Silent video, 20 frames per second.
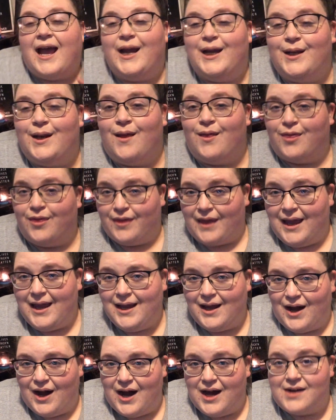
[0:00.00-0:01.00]
And thank
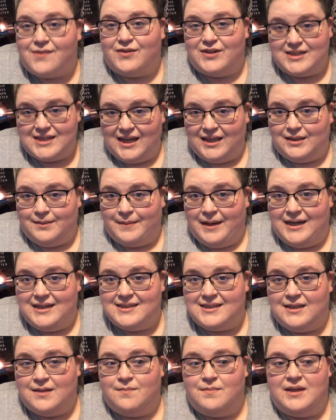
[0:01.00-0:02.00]
God for
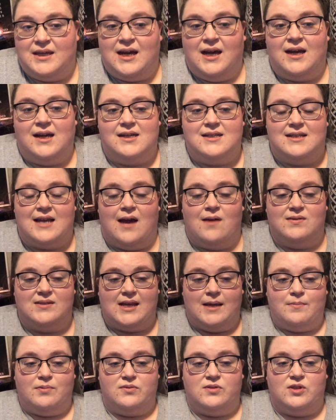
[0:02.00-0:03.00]
telemedicine, because I was
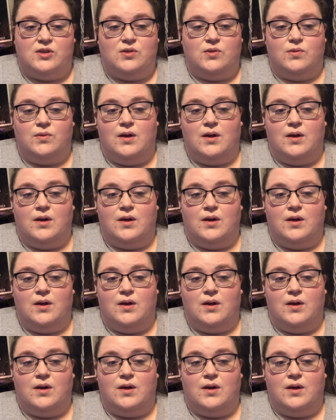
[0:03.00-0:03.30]
able to